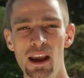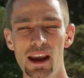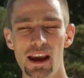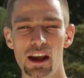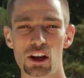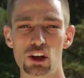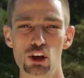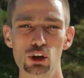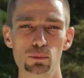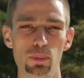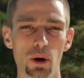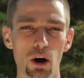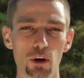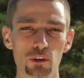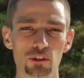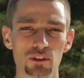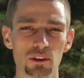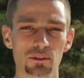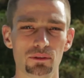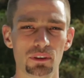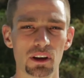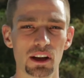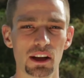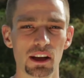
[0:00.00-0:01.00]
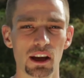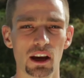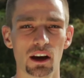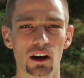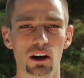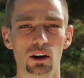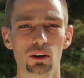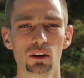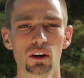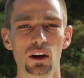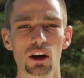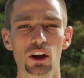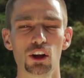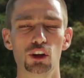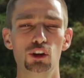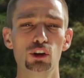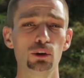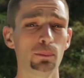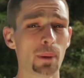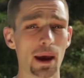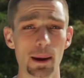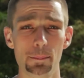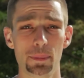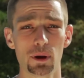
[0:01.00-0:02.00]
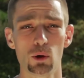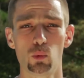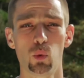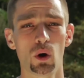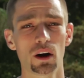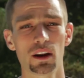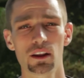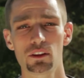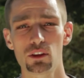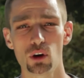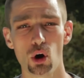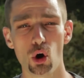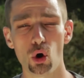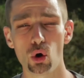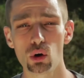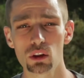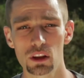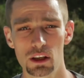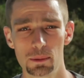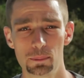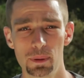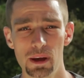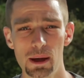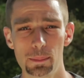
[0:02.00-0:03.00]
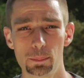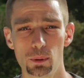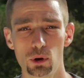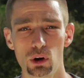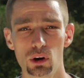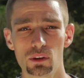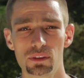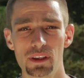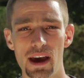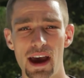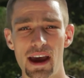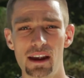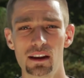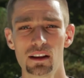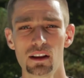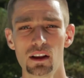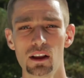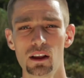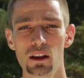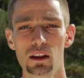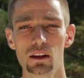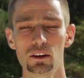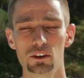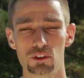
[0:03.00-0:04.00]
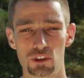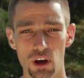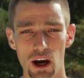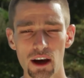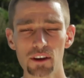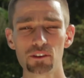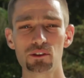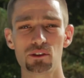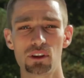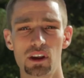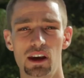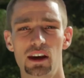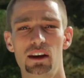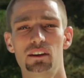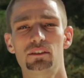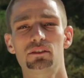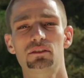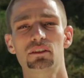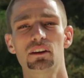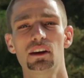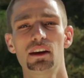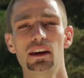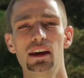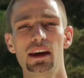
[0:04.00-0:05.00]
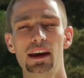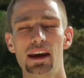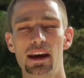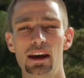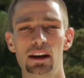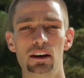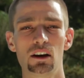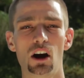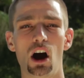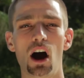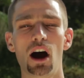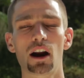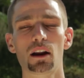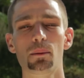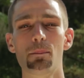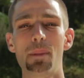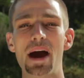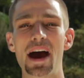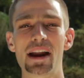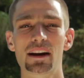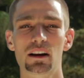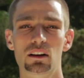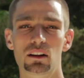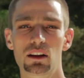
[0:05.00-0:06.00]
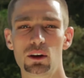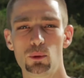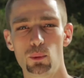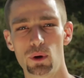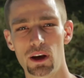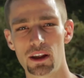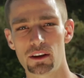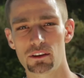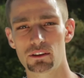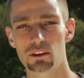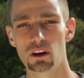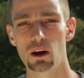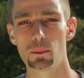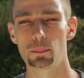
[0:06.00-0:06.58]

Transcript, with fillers: and you post a video, you may be one of the only people that does this and automatically wins.